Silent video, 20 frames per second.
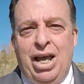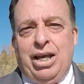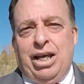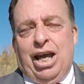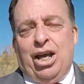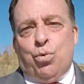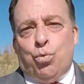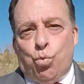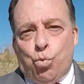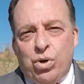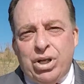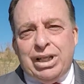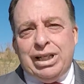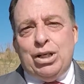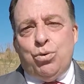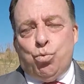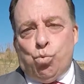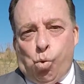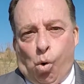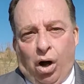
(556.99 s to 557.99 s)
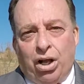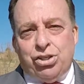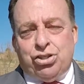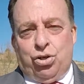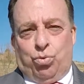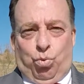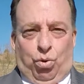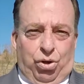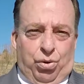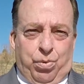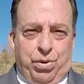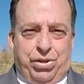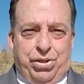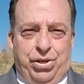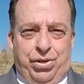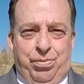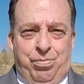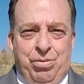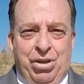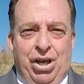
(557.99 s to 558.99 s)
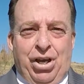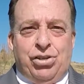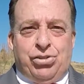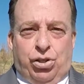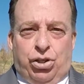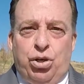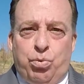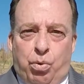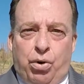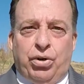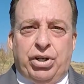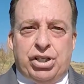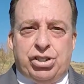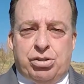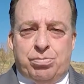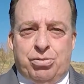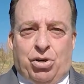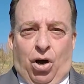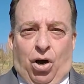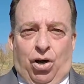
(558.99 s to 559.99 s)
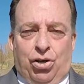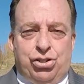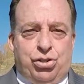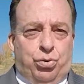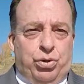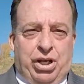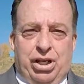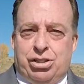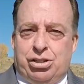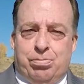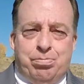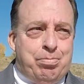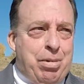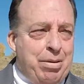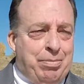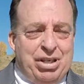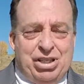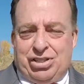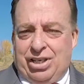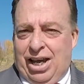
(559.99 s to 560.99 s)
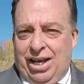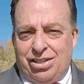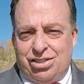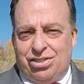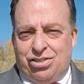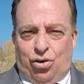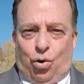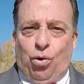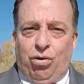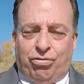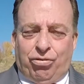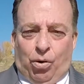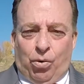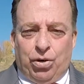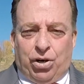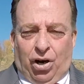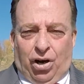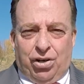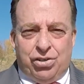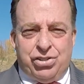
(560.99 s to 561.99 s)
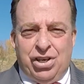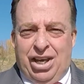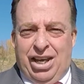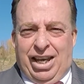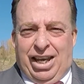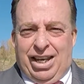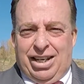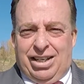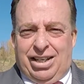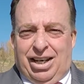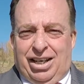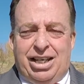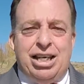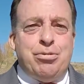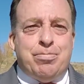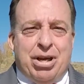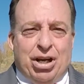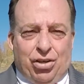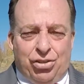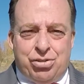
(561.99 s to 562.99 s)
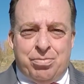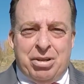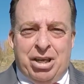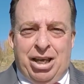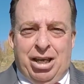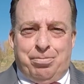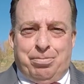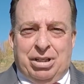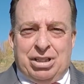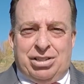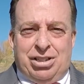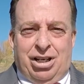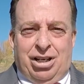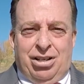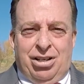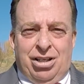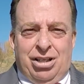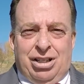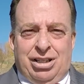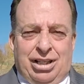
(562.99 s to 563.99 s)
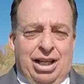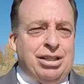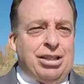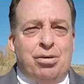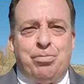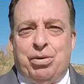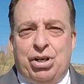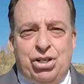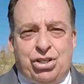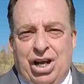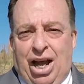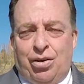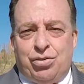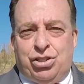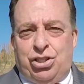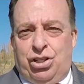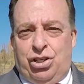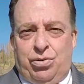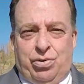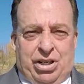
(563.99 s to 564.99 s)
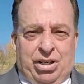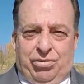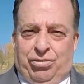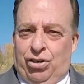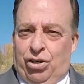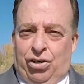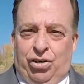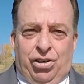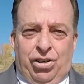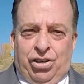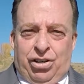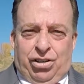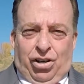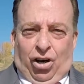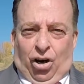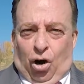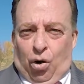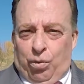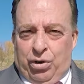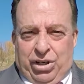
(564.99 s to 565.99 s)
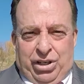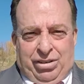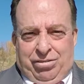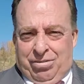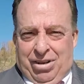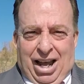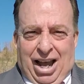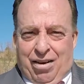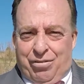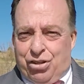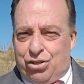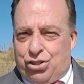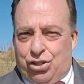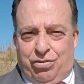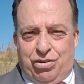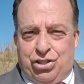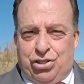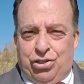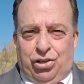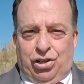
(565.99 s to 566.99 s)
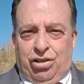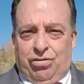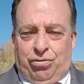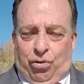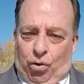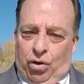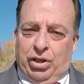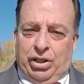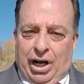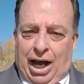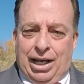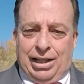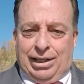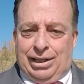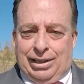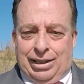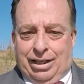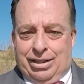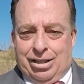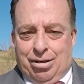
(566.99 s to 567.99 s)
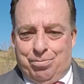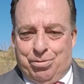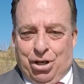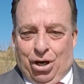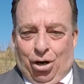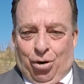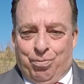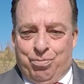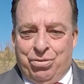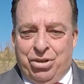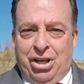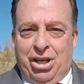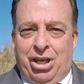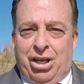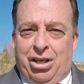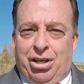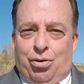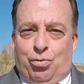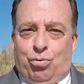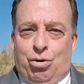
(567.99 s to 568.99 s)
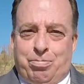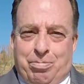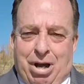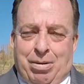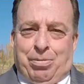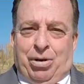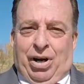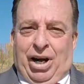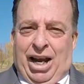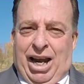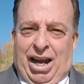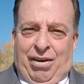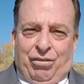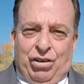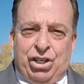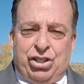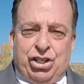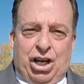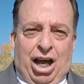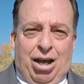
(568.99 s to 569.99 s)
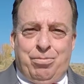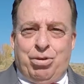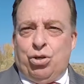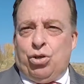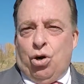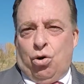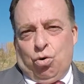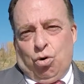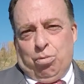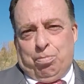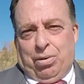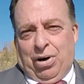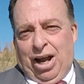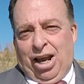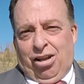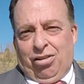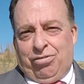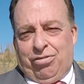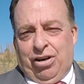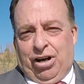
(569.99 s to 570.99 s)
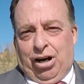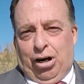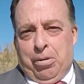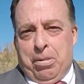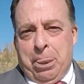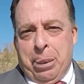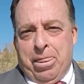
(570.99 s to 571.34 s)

and really want to work with you? So you will get some calls, you'll get some maybe texts or phone calls and emails, but let them reach out to you, and if you already have the service you're looking for, kindly let them know. Remember, every time you go to a bridal fair,